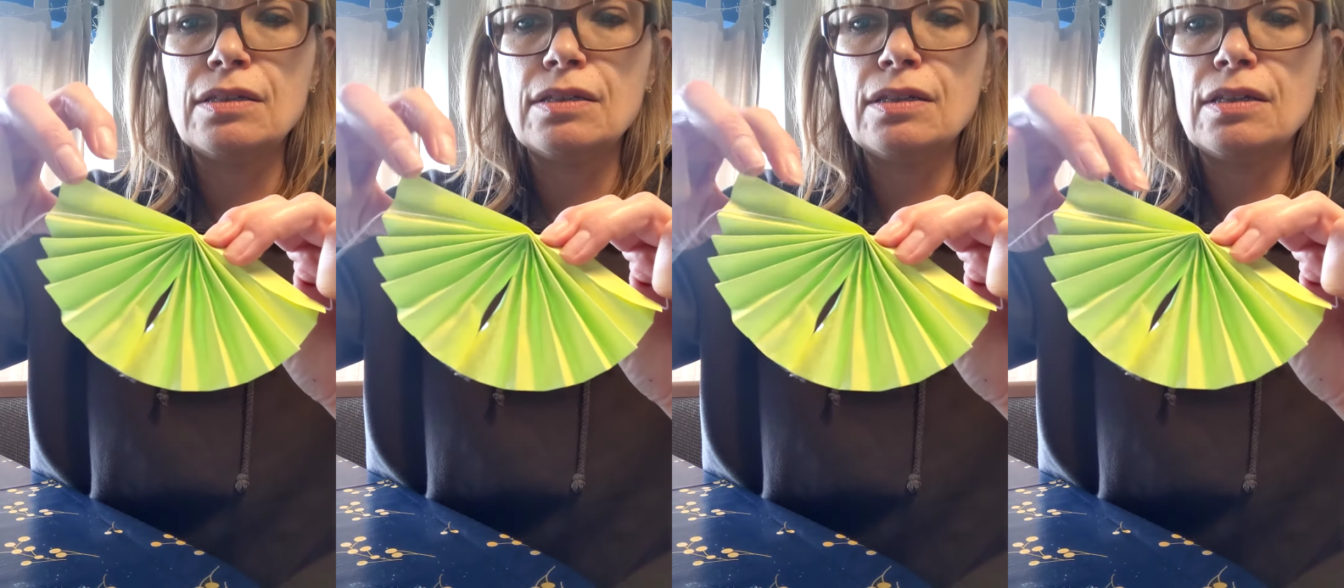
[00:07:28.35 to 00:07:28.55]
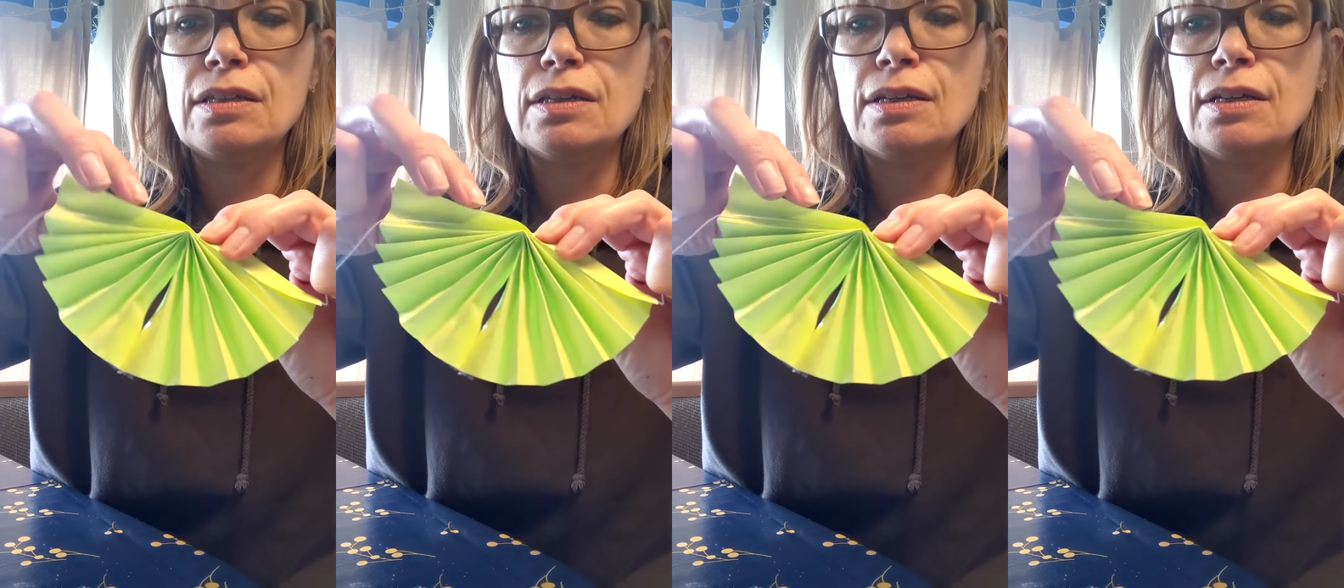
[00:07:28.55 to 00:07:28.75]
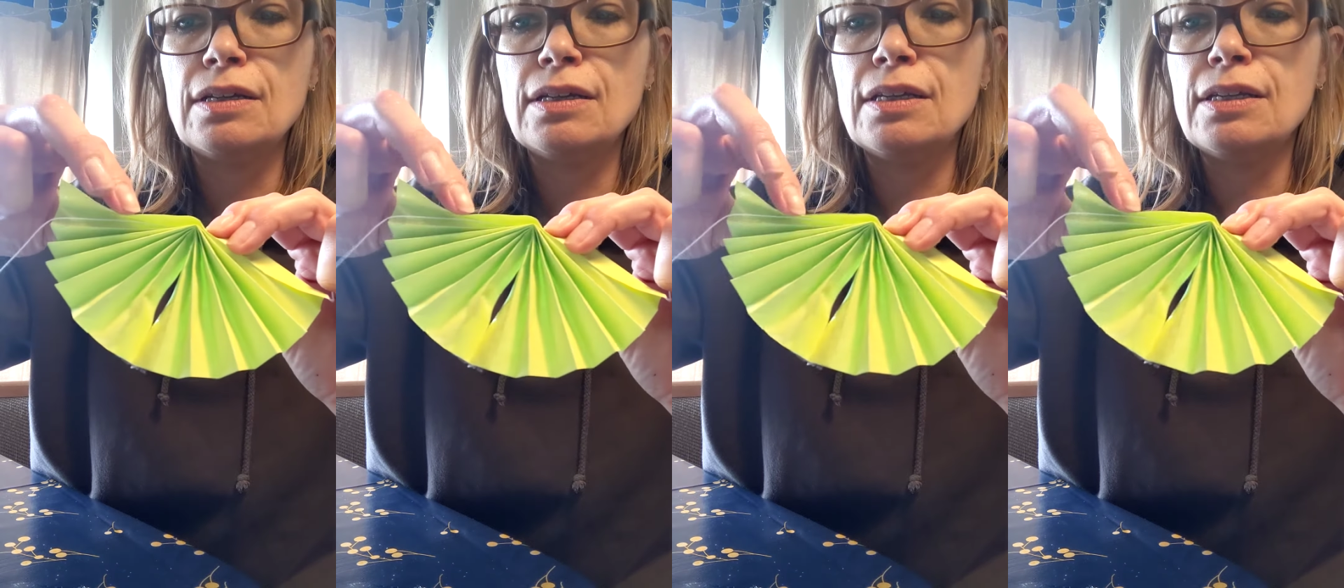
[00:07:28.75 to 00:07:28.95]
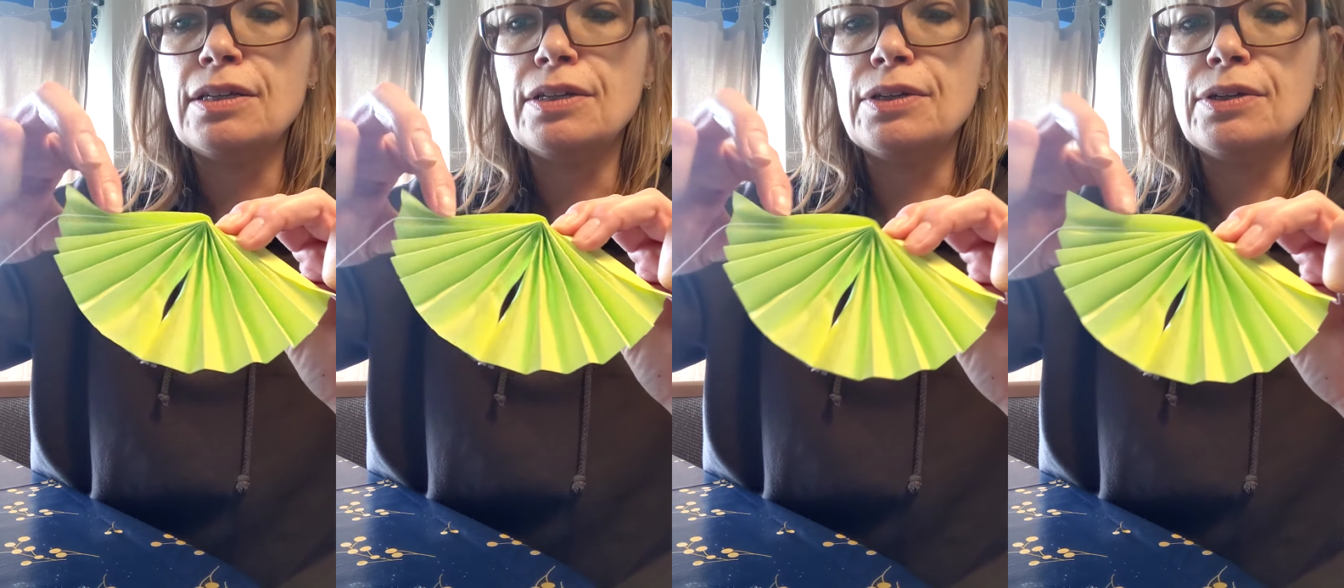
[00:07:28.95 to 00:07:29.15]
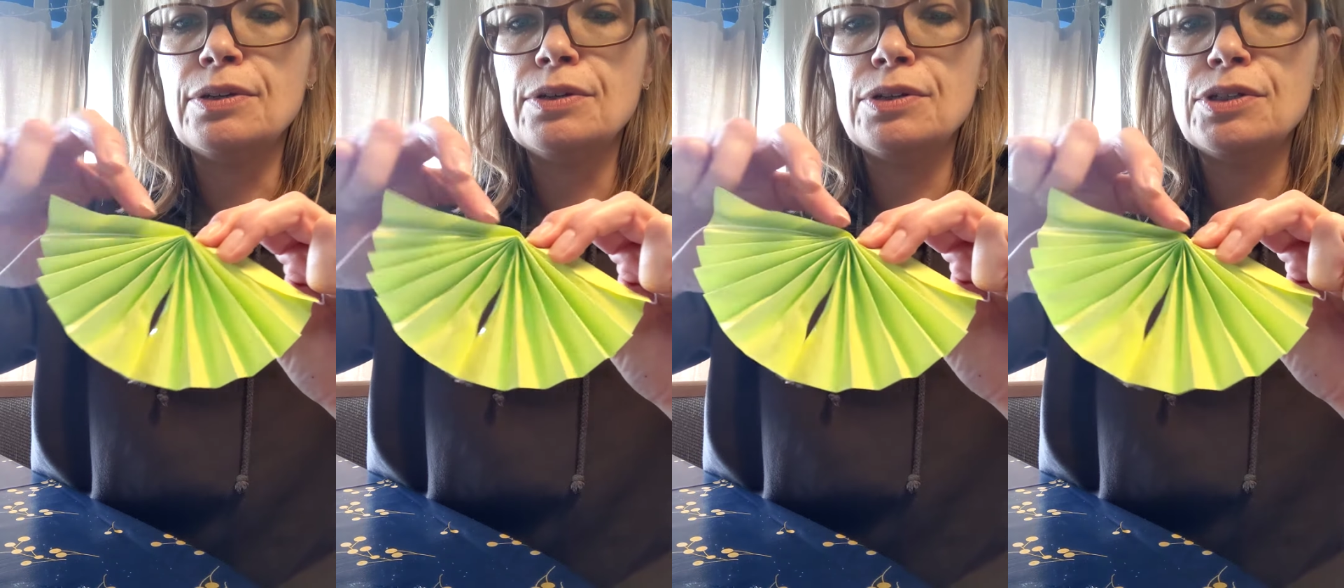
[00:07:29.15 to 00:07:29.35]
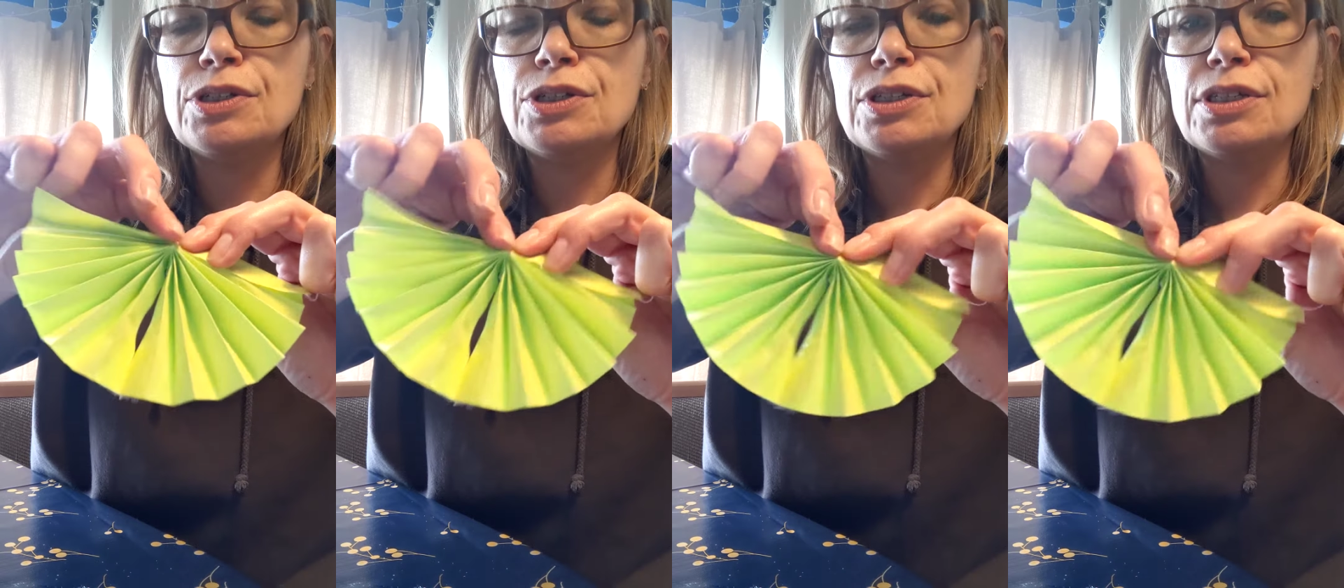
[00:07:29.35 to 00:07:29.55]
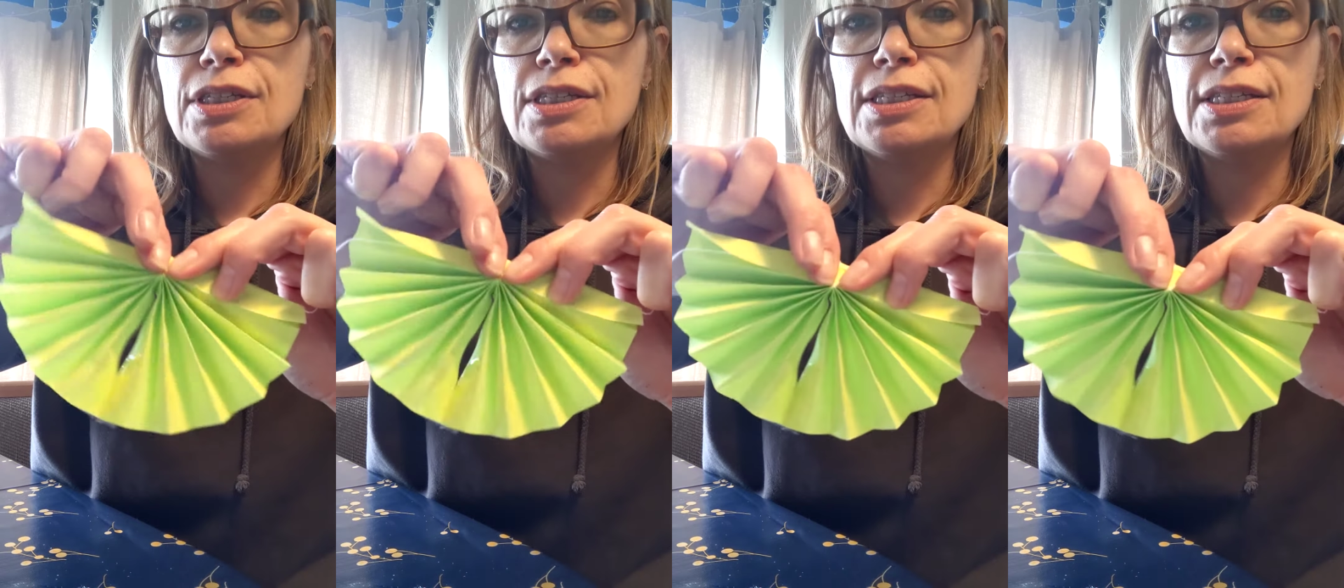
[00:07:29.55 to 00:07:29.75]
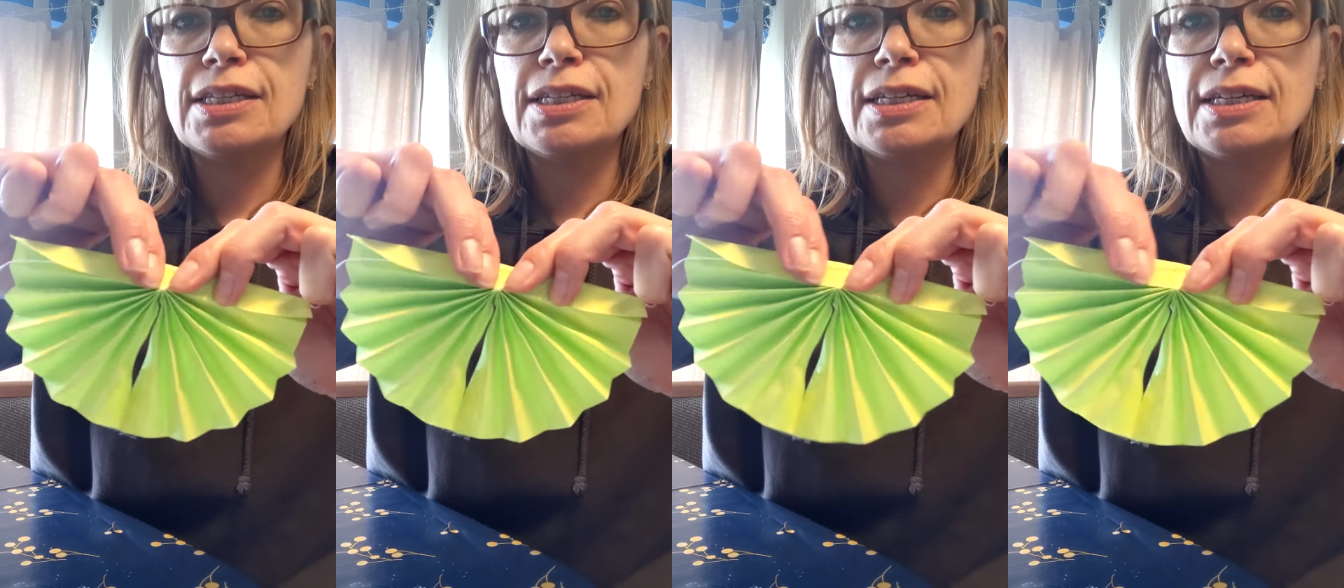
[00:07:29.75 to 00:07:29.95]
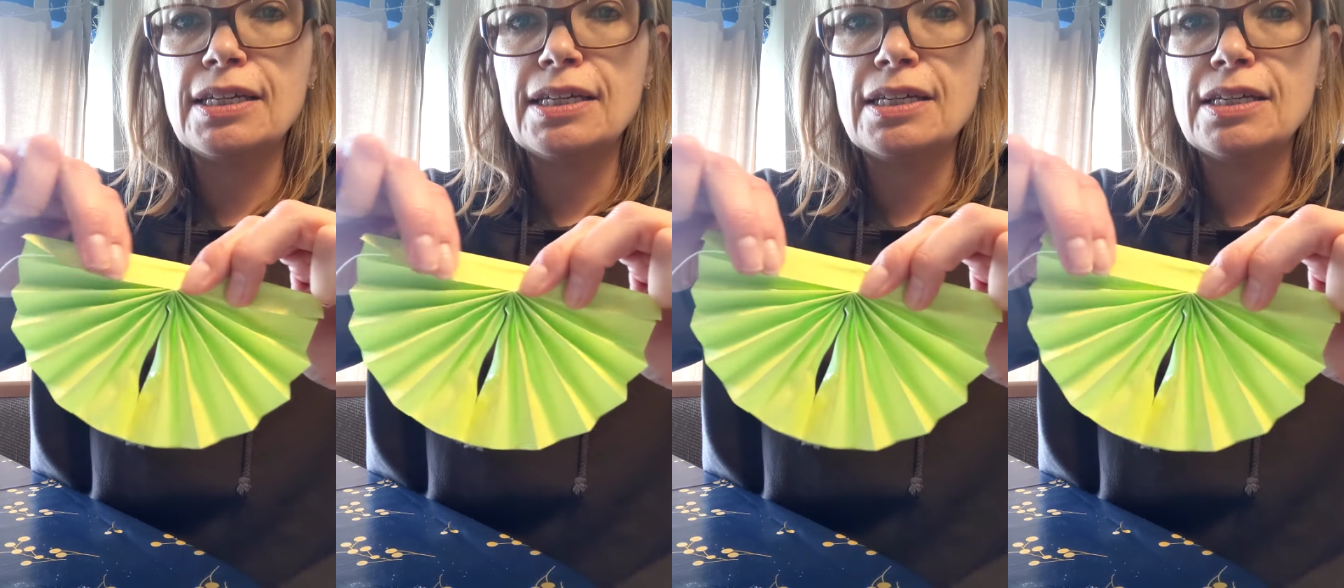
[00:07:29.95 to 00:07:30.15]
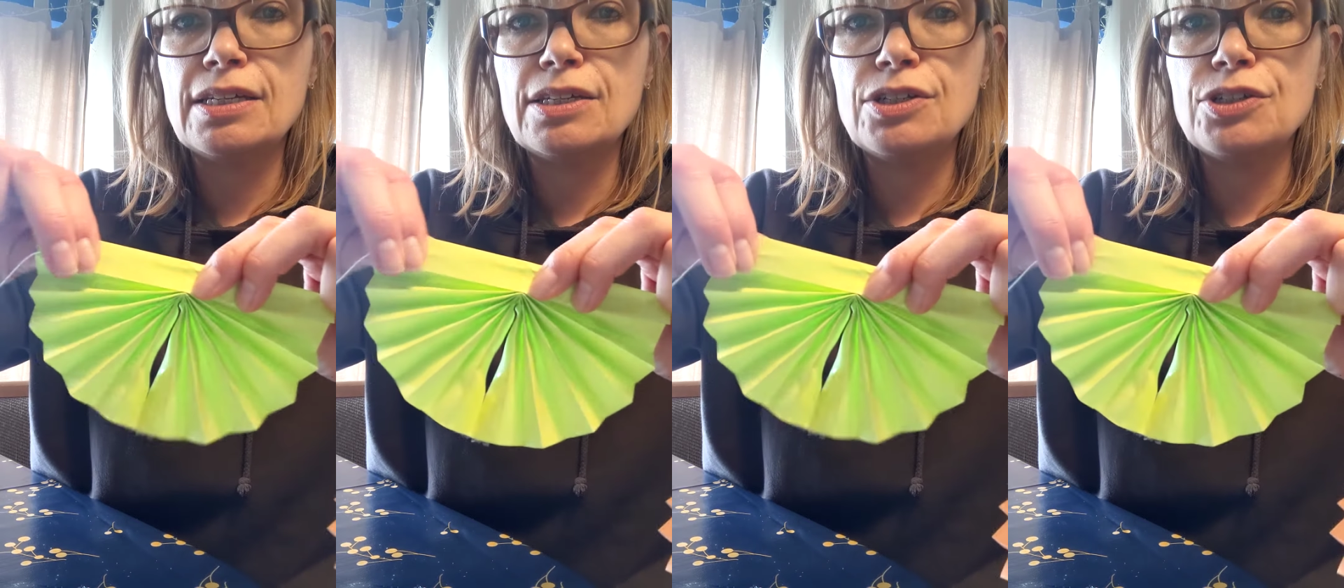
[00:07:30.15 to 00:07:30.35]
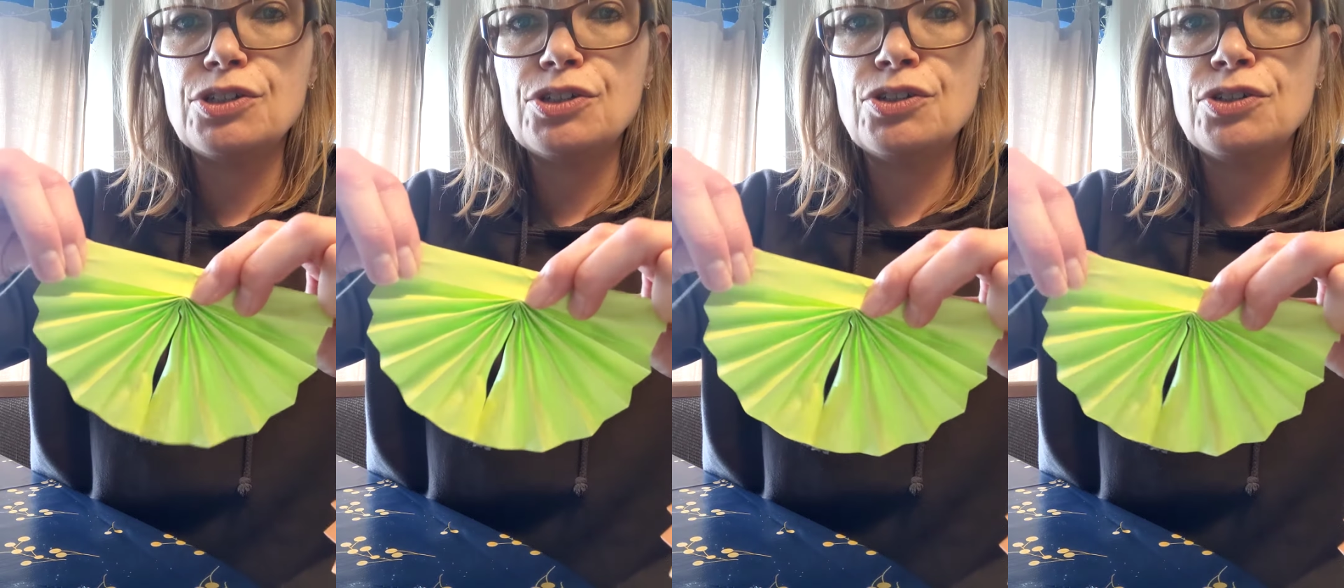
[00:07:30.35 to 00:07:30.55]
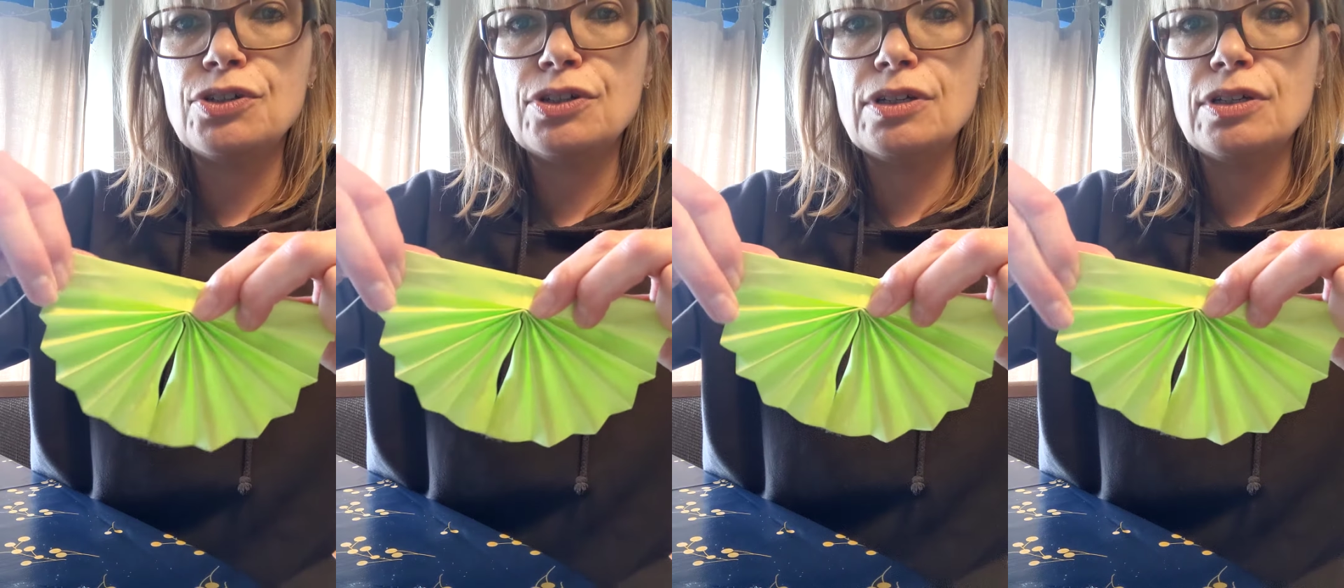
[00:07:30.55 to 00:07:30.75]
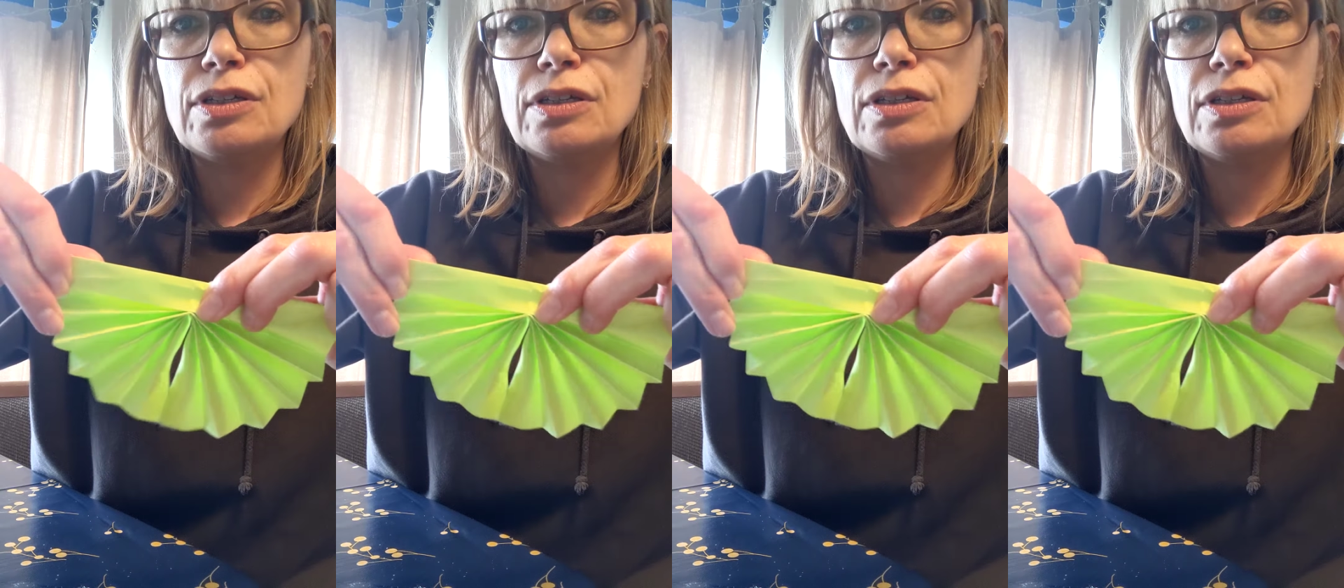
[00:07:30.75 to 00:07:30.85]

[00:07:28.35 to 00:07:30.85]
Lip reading: So the glue should stick it shut.